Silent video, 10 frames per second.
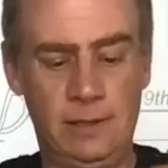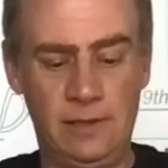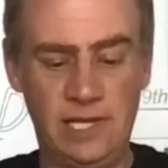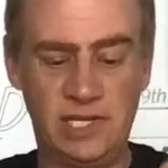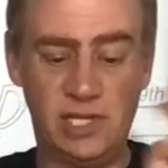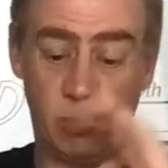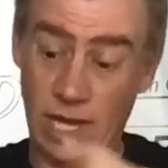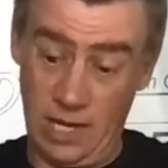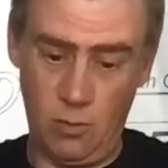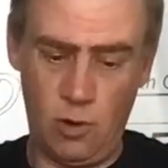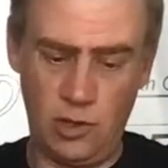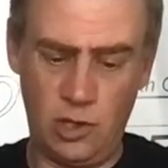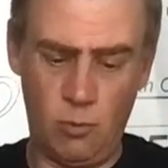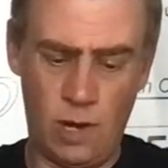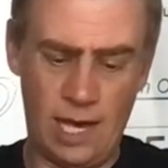this is where you want
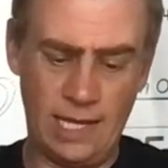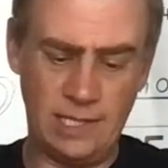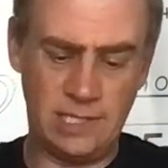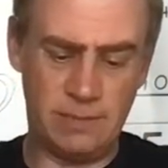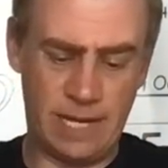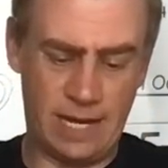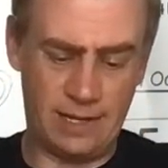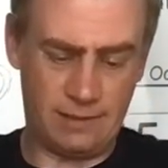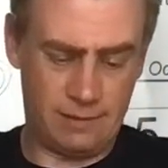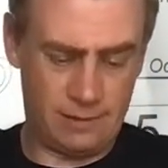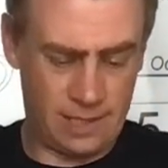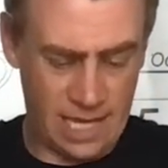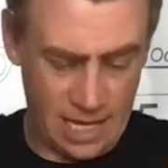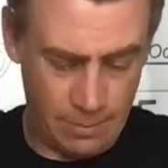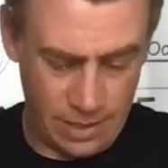your weight to be able to
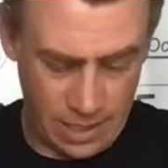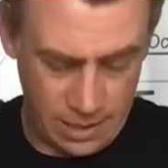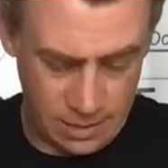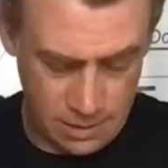keep it.